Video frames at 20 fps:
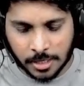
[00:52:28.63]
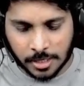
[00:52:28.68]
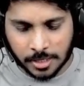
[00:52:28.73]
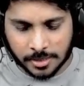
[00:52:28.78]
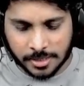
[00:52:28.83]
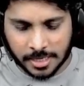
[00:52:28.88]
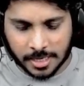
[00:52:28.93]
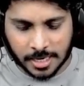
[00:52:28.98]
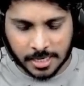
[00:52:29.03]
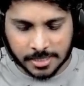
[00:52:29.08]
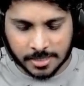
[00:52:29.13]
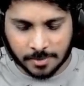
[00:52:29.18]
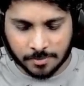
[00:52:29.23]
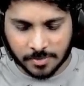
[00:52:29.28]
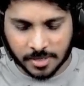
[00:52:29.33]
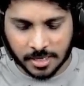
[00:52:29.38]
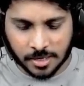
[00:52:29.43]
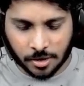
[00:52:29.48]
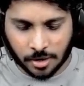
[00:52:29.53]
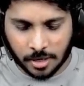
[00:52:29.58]
there are
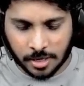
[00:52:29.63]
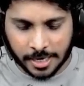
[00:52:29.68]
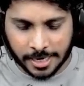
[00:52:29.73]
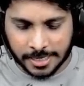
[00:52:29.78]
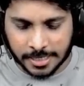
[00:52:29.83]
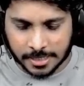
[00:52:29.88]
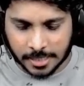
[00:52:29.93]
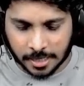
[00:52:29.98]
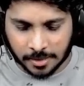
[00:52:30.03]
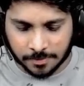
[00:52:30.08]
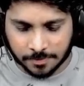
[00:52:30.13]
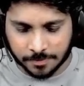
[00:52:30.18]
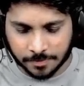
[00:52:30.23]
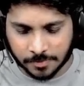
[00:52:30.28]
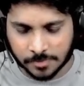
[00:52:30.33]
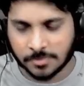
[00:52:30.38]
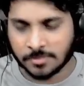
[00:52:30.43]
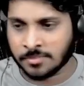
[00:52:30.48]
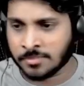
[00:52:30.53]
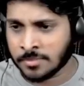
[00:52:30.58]
something called lights.
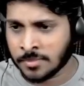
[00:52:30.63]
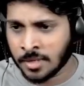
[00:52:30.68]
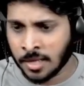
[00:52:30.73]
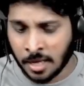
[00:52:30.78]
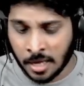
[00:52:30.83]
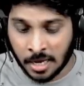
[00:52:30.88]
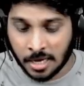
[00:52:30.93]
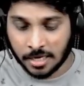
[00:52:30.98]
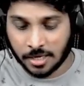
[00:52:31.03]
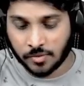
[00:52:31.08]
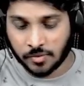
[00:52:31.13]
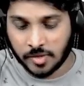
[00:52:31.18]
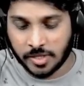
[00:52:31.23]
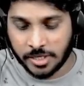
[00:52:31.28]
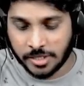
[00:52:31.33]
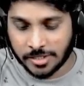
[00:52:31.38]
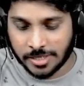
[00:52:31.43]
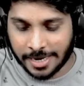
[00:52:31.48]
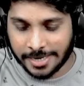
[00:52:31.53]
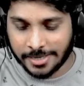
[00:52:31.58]
Now
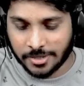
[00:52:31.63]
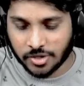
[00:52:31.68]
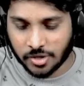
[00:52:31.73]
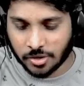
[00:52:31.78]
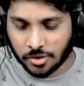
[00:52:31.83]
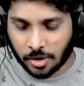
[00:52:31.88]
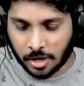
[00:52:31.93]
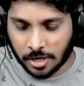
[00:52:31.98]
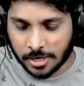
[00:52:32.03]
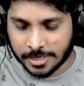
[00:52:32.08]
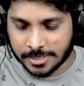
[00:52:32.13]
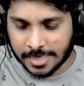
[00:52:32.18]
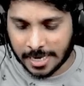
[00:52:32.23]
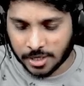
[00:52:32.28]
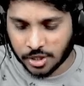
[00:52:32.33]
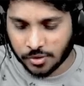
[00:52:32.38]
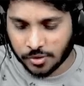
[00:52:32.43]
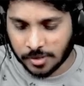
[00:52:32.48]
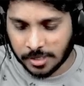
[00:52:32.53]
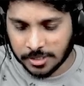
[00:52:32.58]
these lights are called as
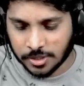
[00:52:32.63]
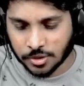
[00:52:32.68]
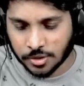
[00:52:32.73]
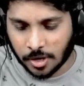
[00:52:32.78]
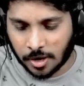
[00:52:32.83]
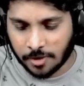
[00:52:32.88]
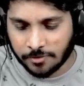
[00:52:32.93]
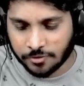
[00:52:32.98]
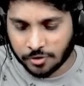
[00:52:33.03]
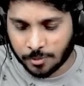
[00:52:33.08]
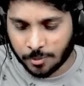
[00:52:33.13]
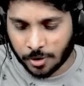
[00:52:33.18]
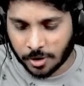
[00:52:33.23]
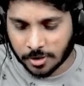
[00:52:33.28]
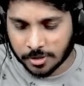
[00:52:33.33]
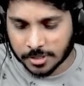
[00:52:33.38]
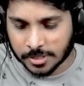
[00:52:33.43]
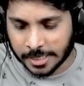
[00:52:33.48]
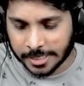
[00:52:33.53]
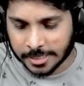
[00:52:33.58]
actually soft
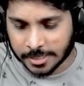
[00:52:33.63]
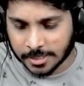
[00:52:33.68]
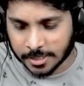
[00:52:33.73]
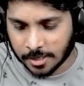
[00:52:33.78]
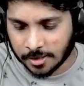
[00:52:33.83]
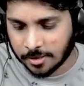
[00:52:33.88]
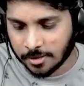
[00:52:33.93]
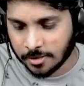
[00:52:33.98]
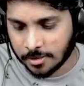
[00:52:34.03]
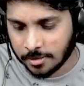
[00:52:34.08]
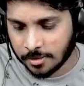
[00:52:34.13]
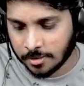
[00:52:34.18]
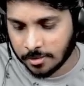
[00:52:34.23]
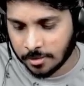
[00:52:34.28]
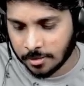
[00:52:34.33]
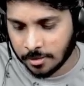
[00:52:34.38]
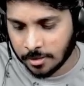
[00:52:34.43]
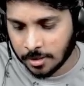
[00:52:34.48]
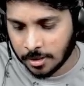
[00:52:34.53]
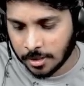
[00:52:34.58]
box lights.
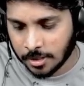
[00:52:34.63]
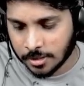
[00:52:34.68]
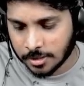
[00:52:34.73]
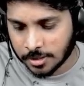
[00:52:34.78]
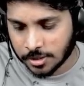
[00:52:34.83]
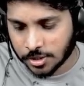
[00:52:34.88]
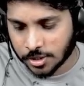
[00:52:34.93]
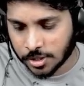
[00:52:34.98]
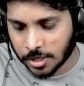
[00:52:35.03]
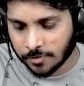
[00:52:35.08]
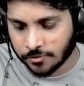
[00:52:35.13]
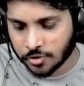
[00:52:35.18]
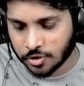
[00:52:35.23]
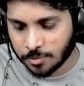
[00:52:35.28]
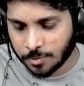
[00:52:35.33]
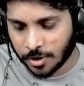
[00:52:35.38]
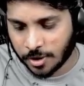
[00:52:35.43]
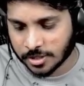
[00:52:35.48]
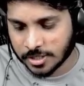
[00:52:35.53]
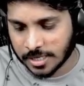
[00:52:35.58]
Soft
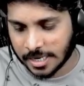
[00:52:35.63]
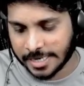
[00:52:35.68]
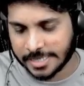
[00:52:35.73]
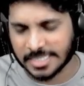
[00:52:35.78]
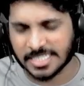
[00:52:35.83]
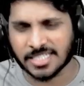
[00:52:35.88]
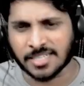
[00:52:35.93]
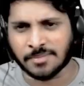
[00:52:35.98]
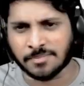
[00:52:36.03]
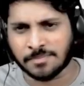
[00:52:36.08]
box lights.